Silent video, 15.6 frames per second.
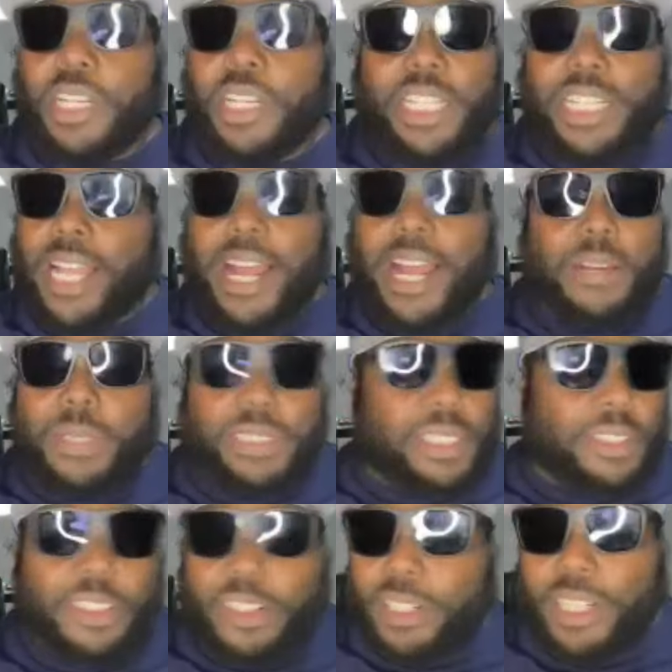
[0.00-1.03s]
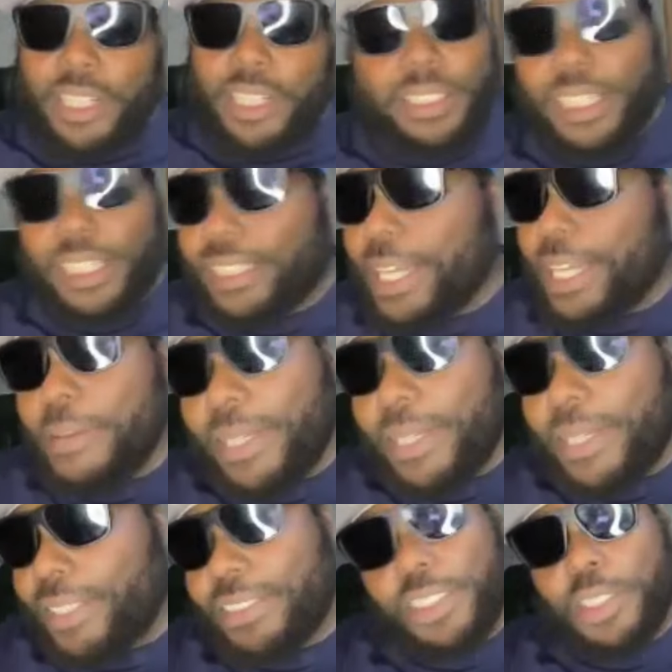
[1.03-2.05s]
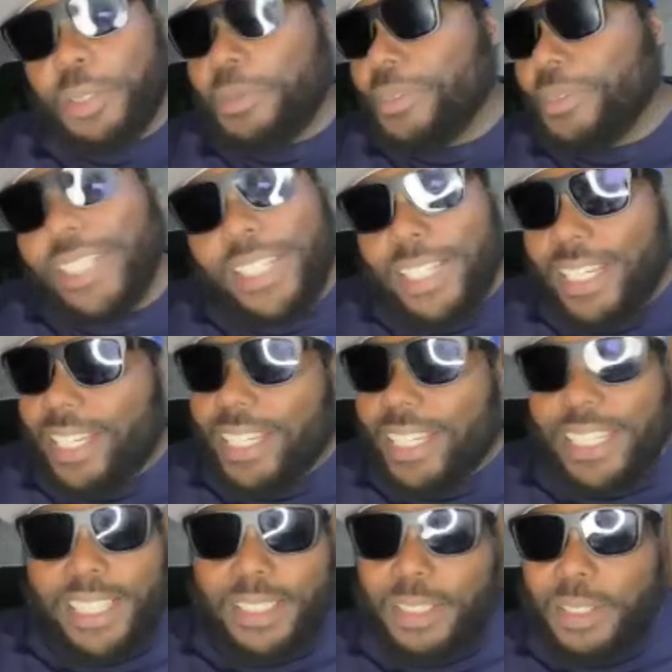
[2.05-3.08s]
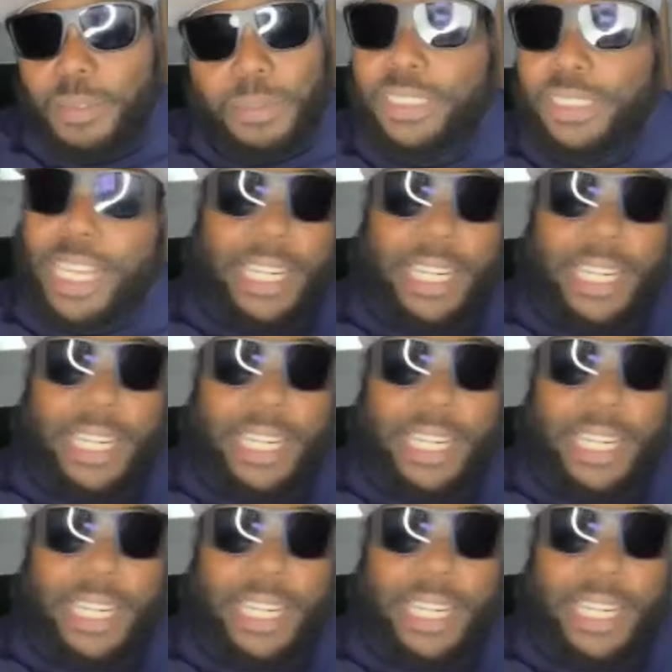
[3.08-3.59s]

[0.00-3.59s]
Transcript: any condiments on it or nothing like that, man. So but shout